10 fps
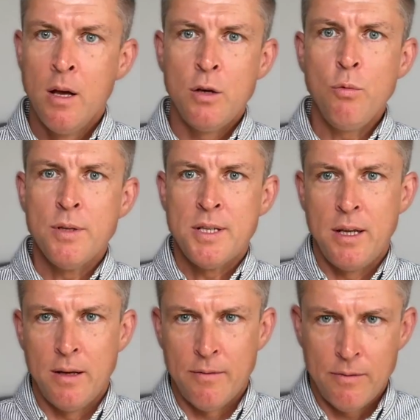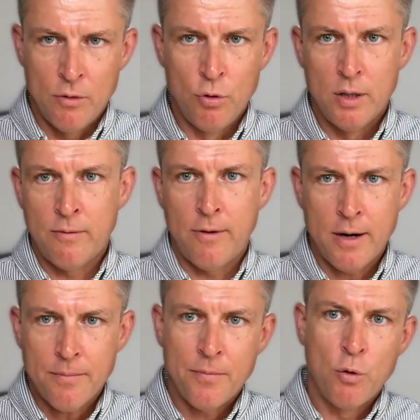You will see good at far,
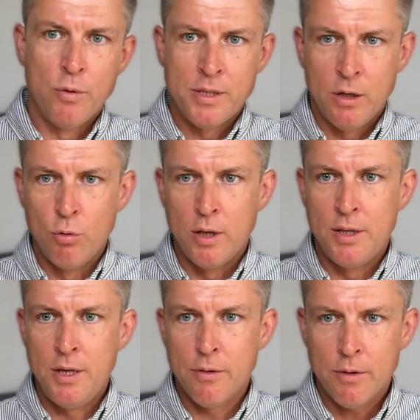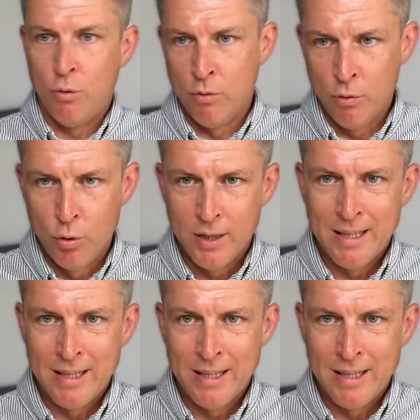you will see good at near, or good at